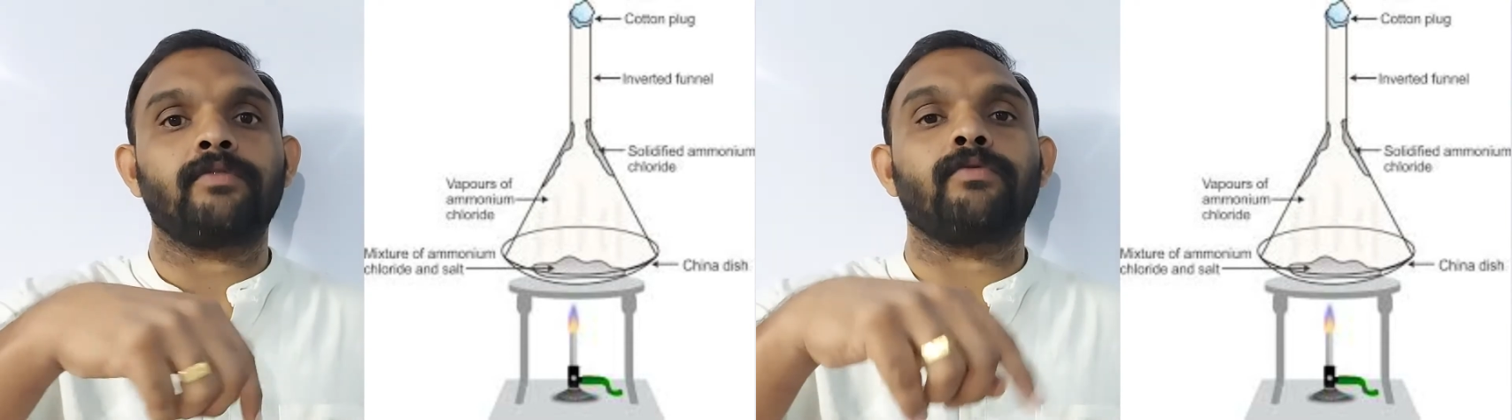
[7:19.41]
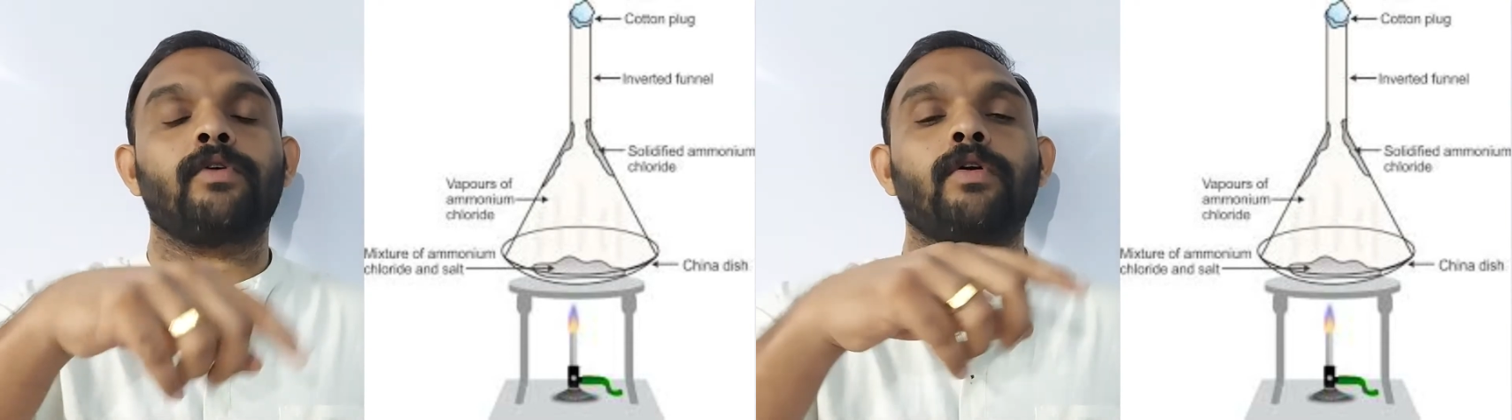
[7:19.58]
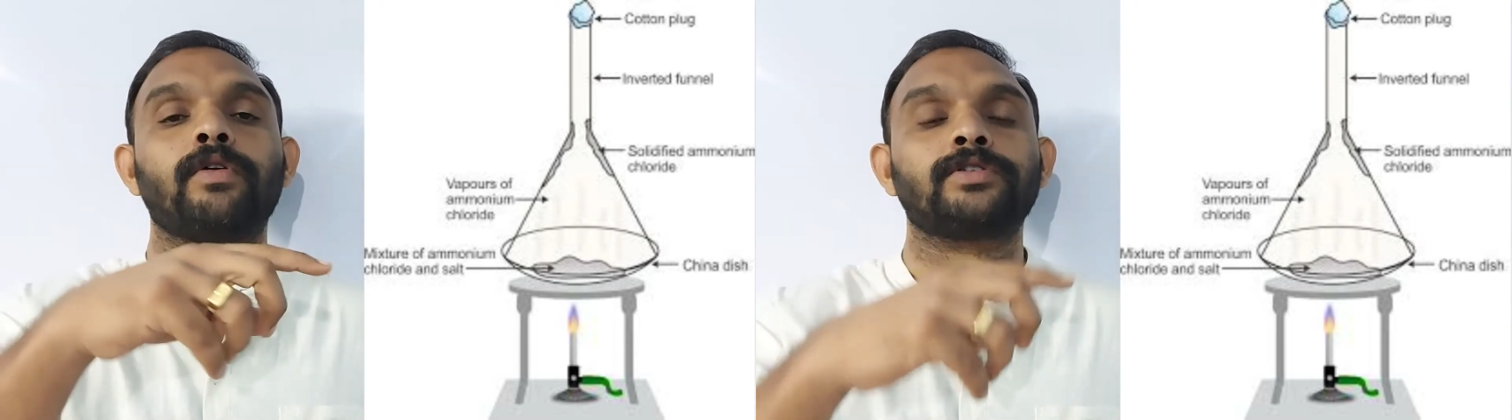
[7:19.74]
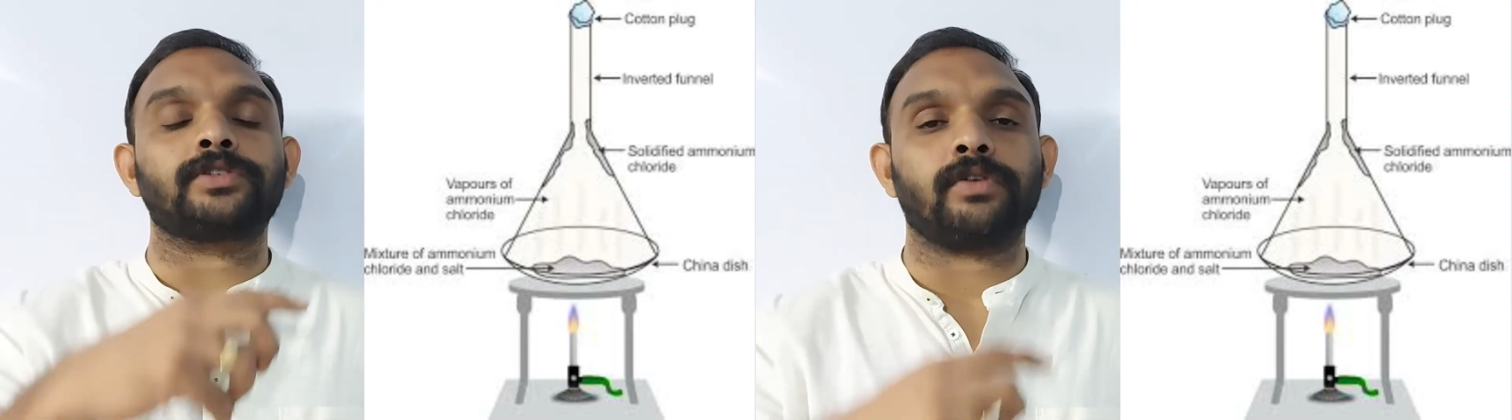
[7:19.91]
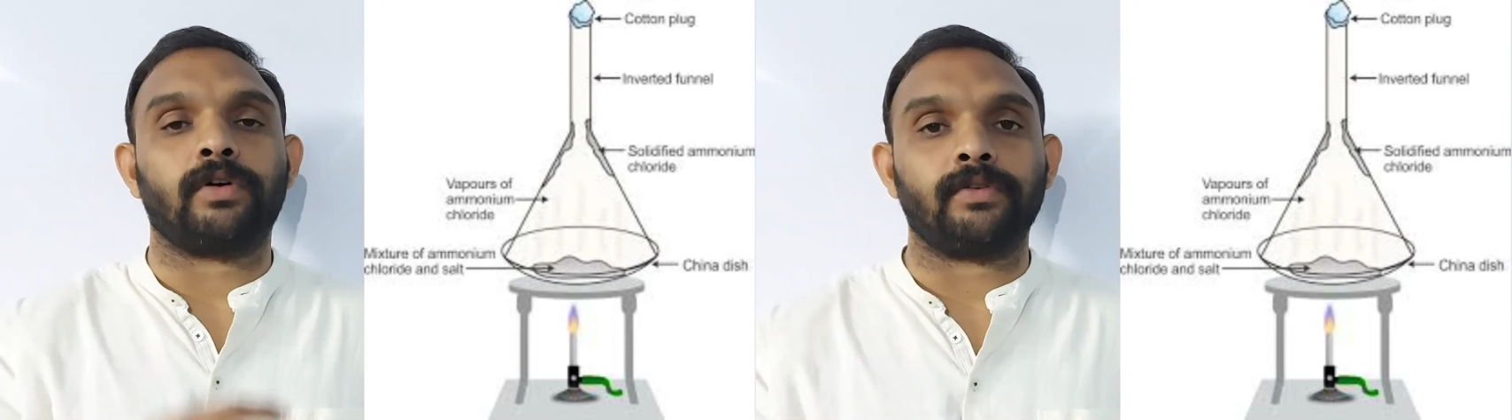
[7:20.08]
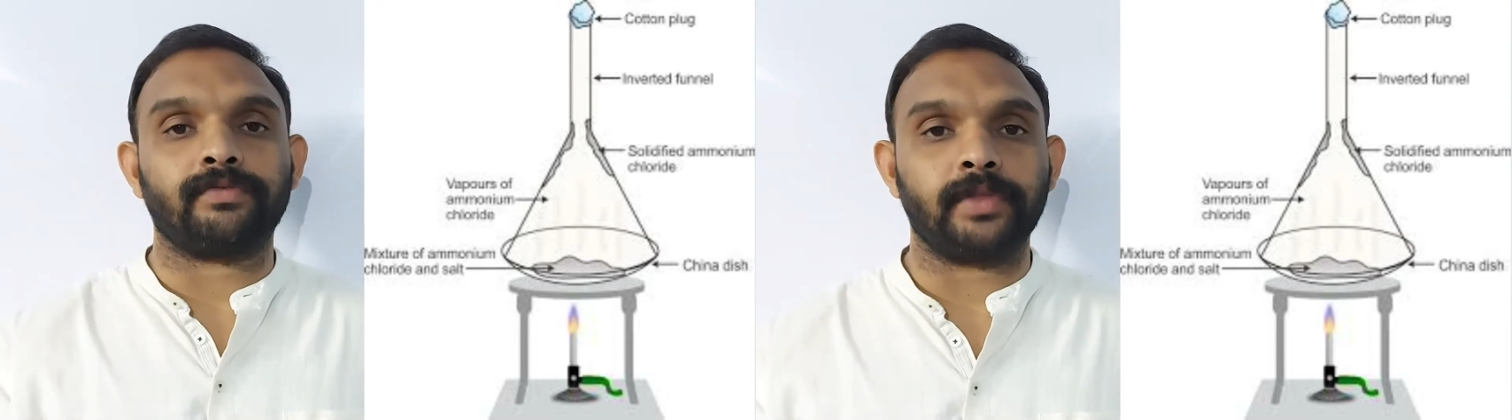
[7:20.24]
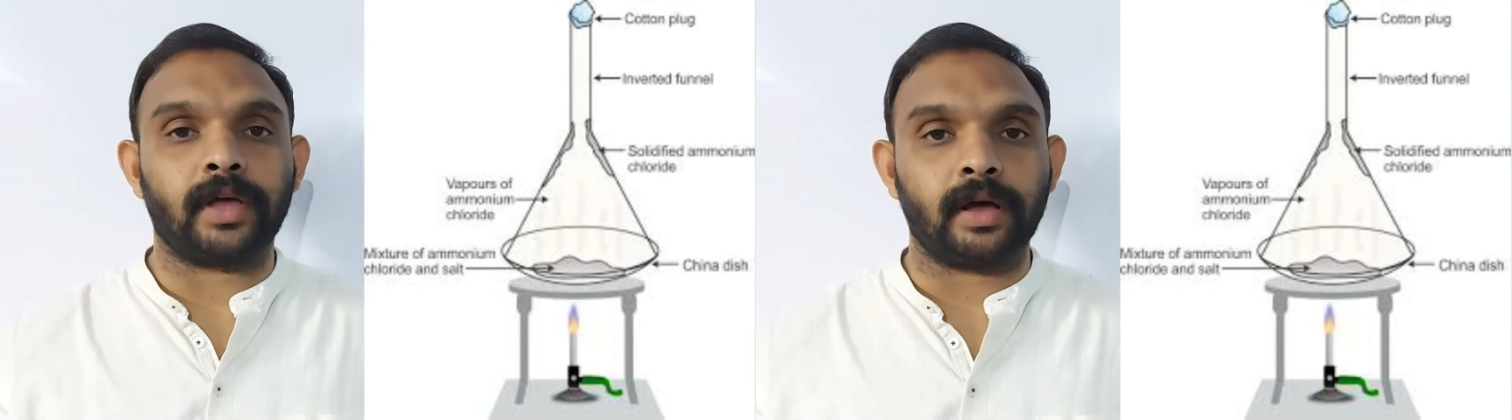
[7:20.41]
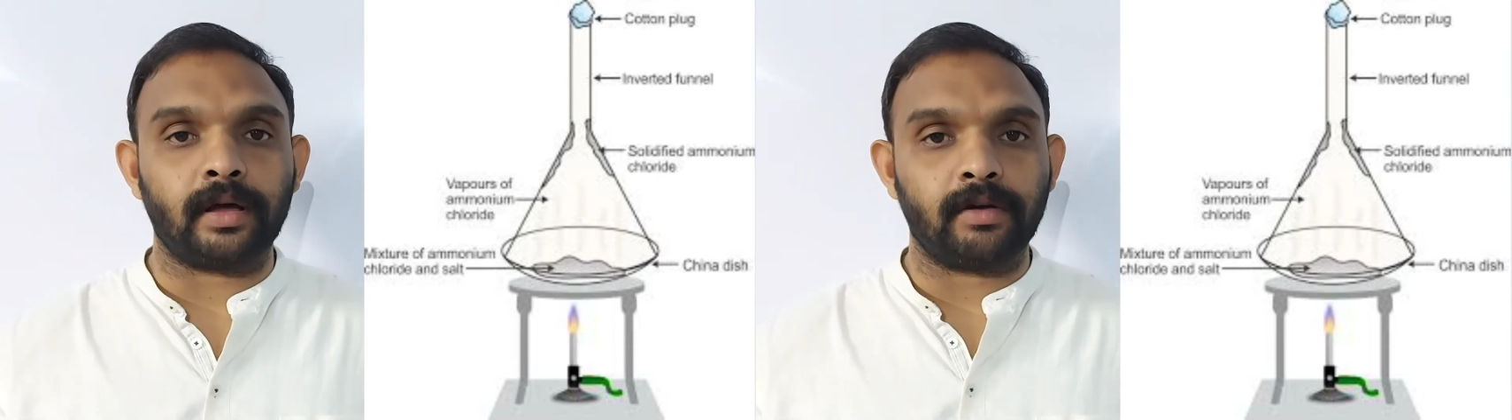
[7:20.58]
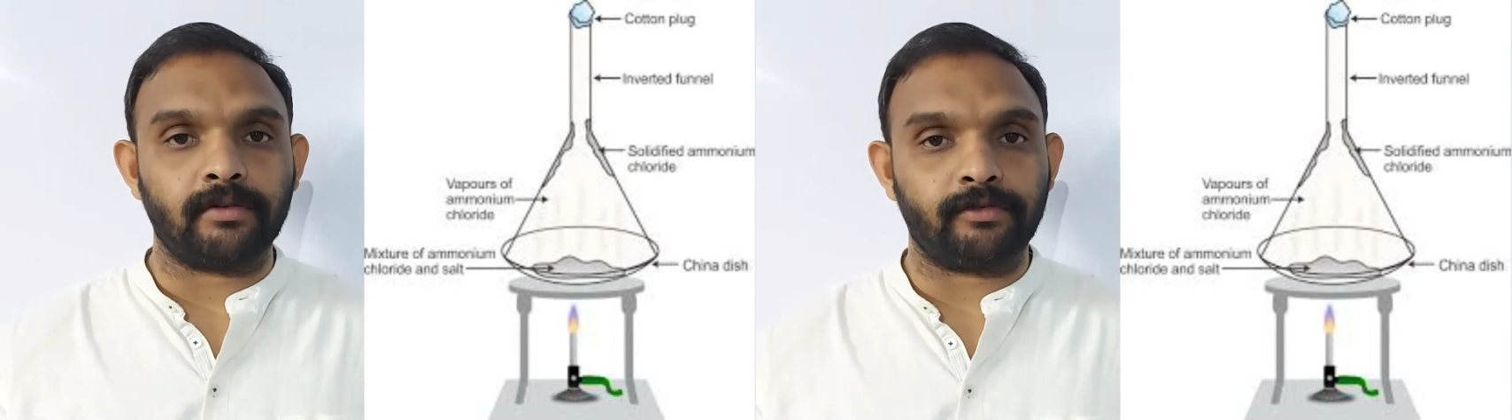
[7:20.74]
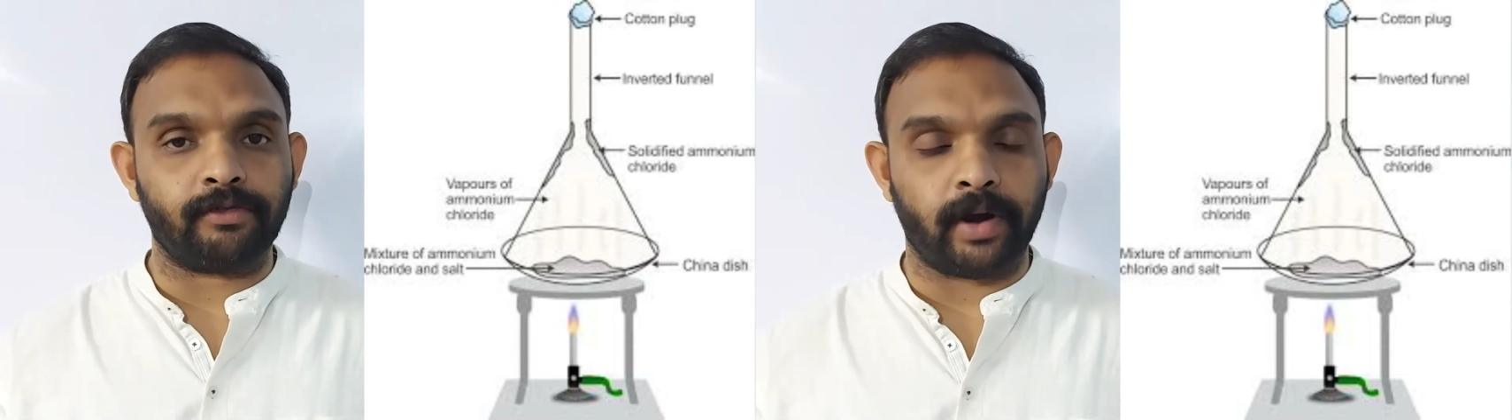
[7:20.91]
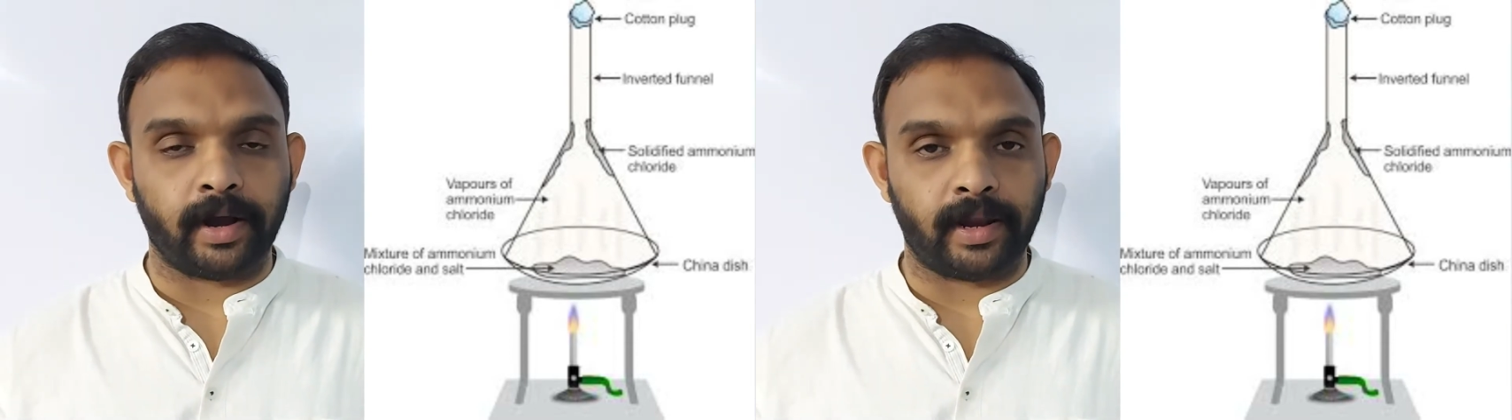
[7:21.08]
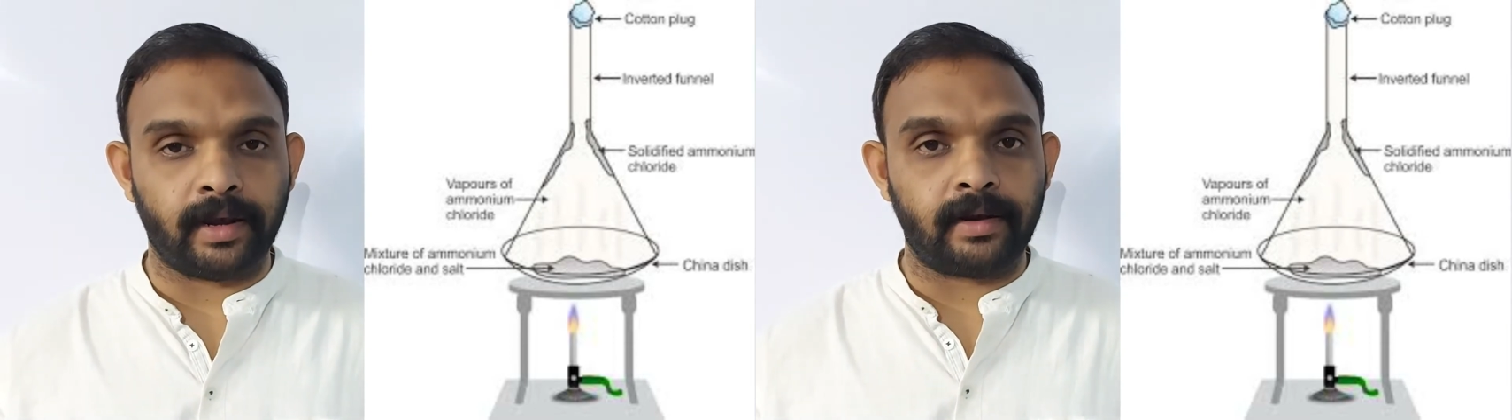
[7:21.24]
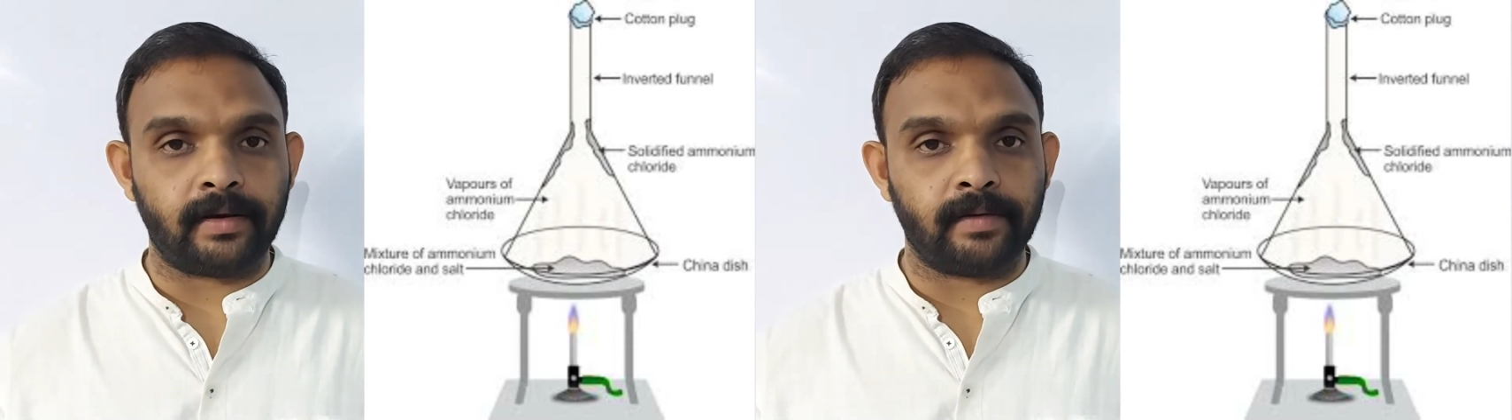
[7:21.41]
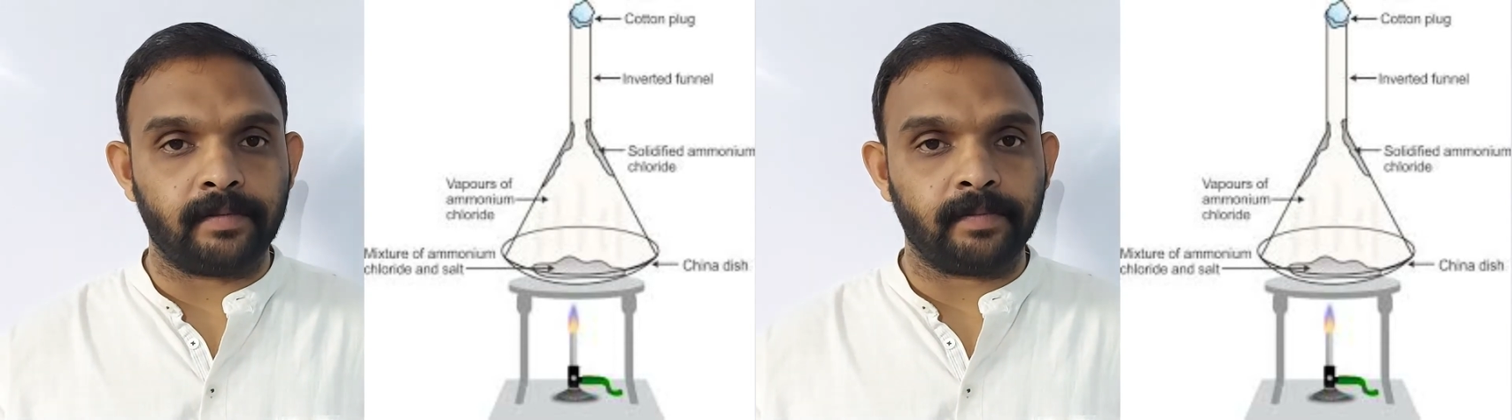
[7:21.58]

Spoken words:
walls of the funnel,